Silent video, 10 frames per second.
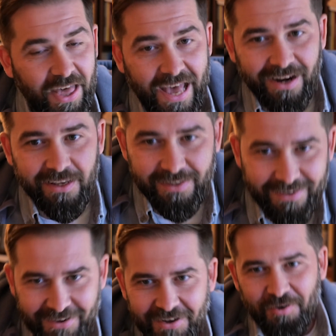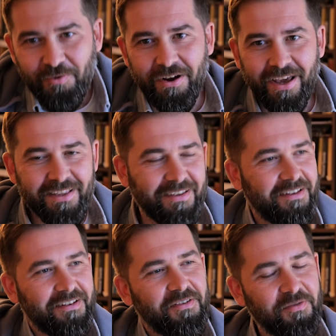That is a great,
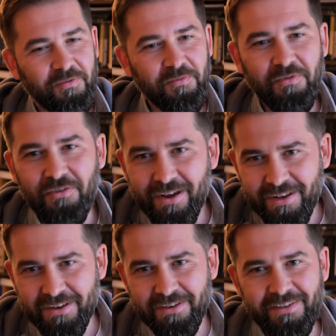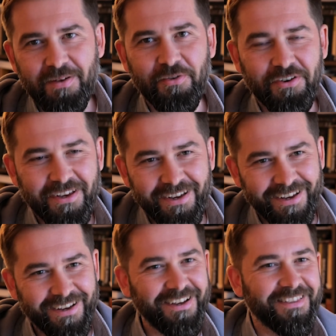great summary
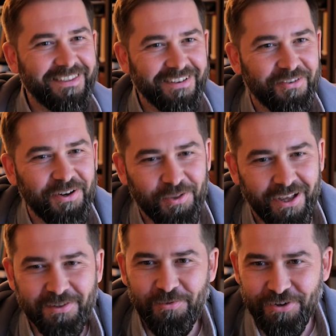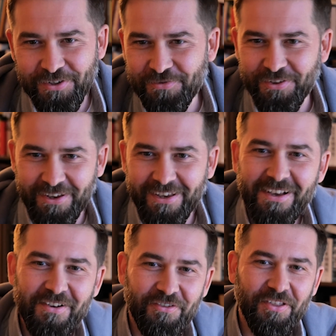and the great last words for the
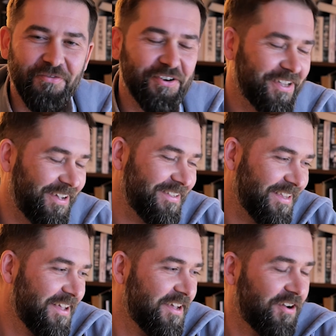podcast.